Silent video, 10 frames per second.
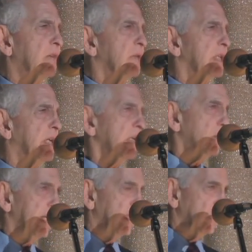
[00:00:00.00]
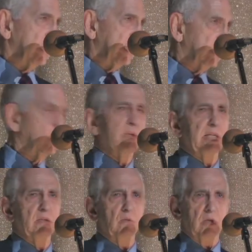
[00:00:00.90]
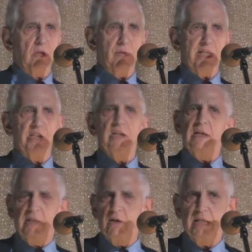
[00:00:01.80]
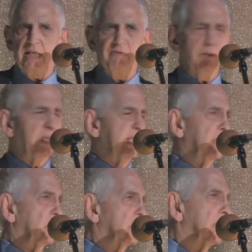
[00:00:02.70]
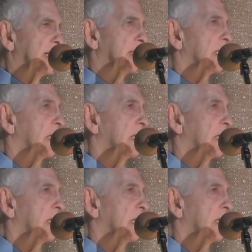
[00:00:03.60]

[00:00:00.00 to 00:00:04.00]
where the country knows he's going in the wrong direction. Nearly everybody knows that.